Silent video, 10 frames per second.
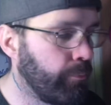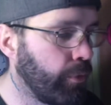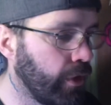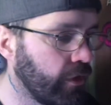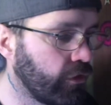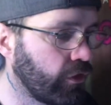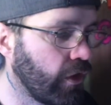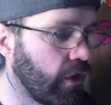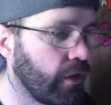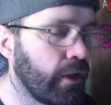but it's
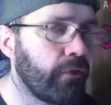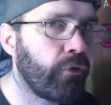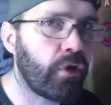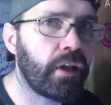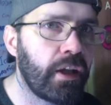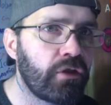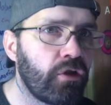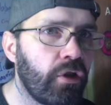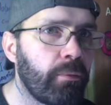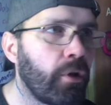certainly fucking
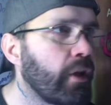enjoyable.